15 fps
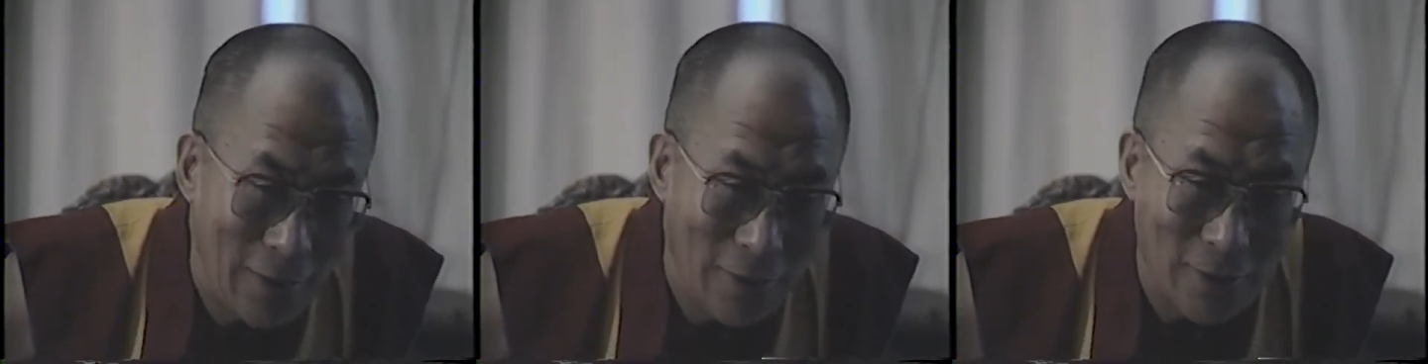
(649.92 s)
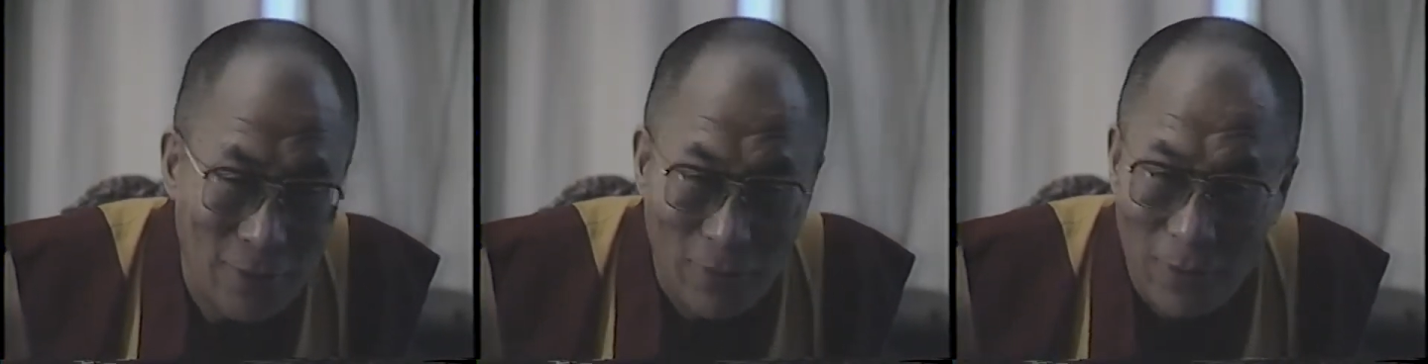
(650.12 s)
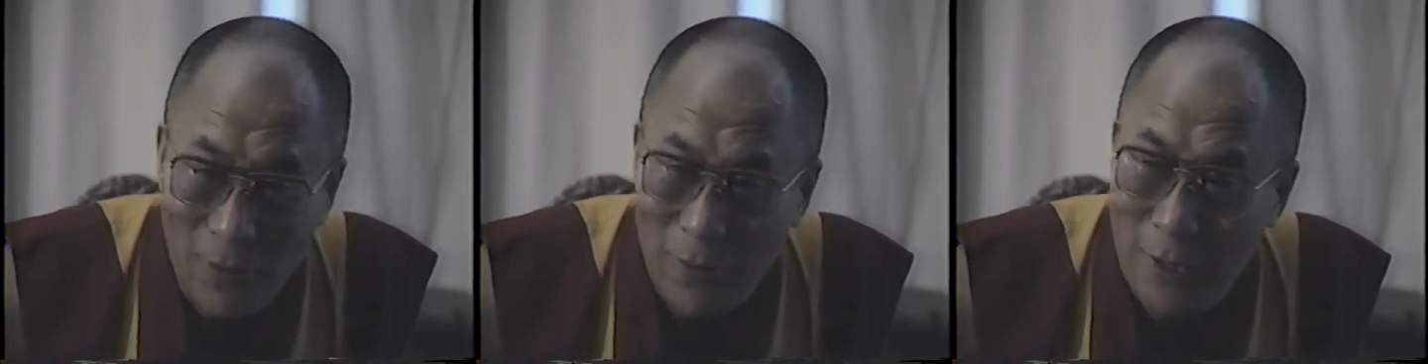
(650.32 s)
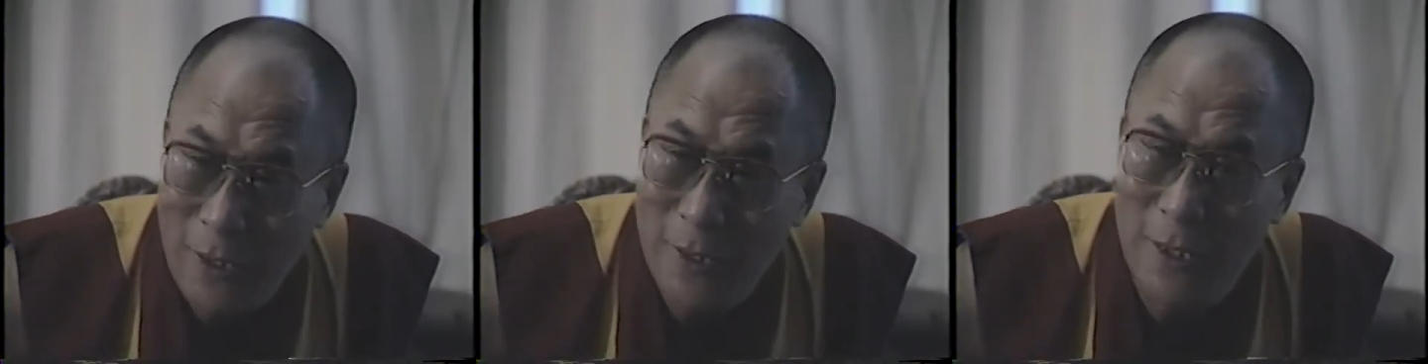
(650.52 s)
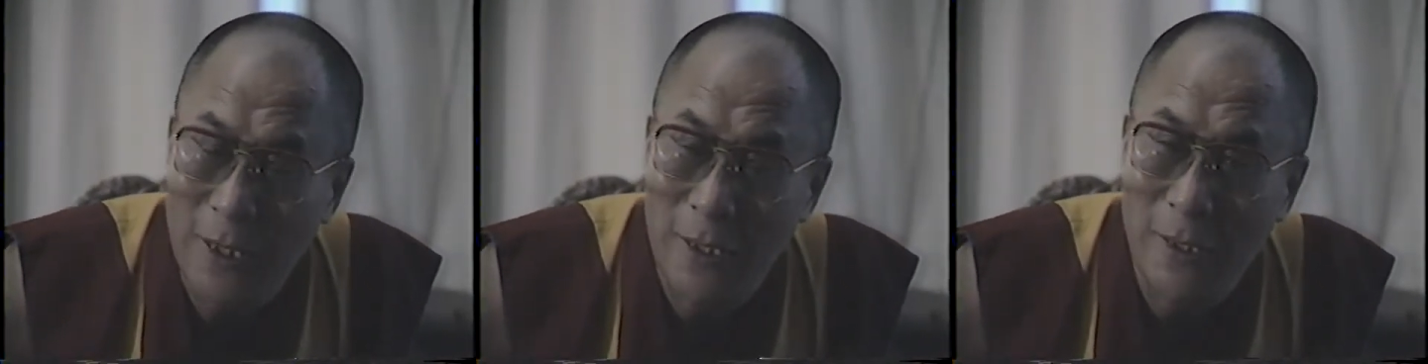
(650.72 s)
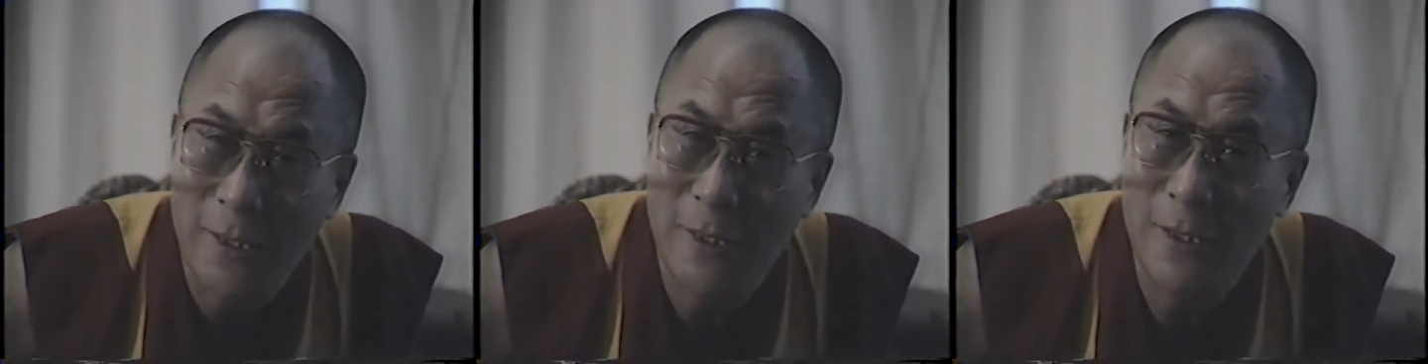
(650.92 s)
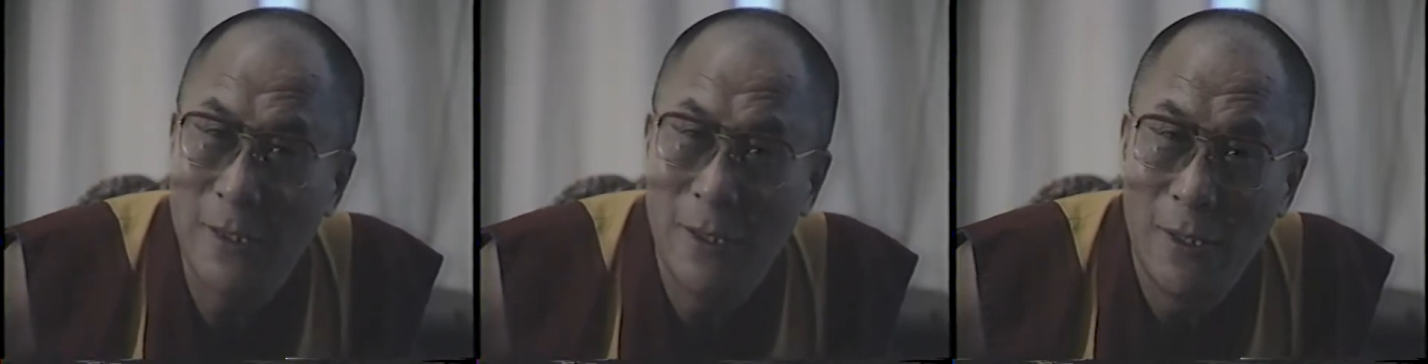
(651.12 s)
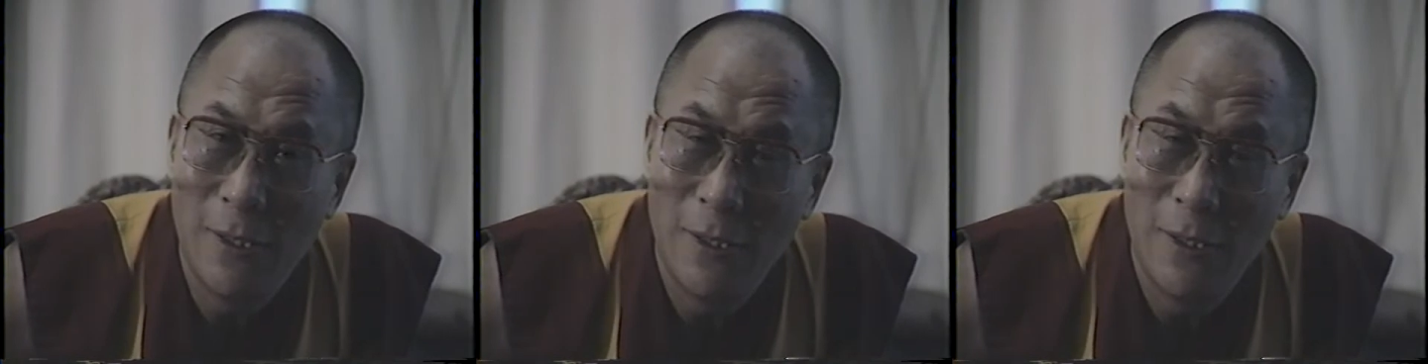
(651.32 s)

so all these things